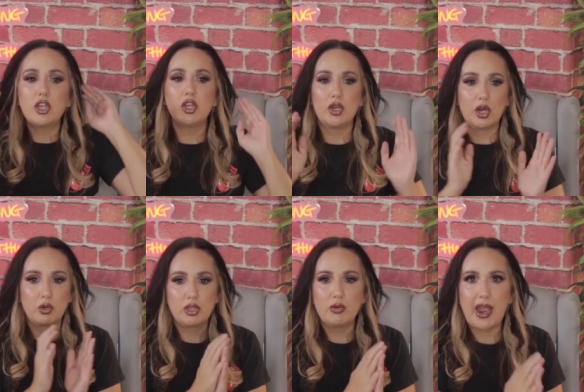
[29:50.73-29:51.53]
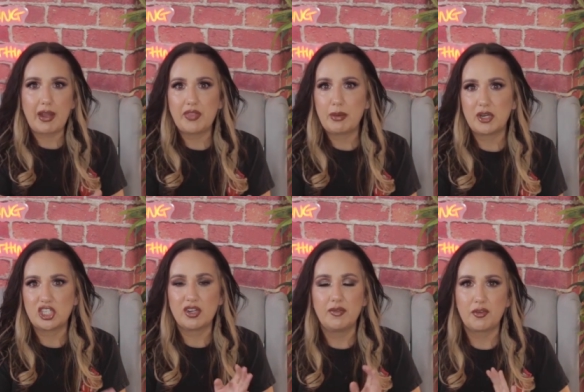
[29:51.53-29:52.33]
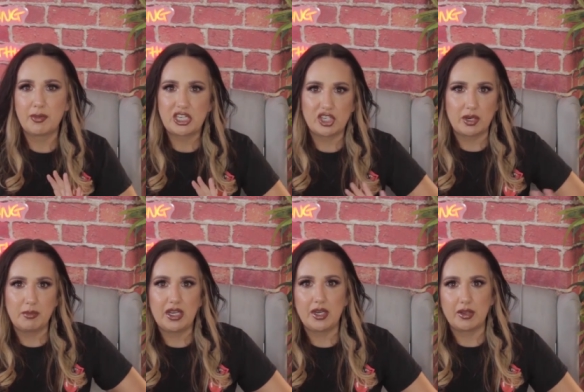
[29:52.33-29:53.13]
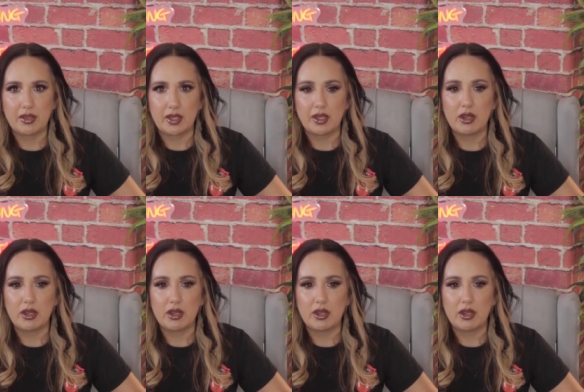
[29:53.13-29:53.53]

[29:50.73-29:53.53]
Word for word: you know, you have that much information immediately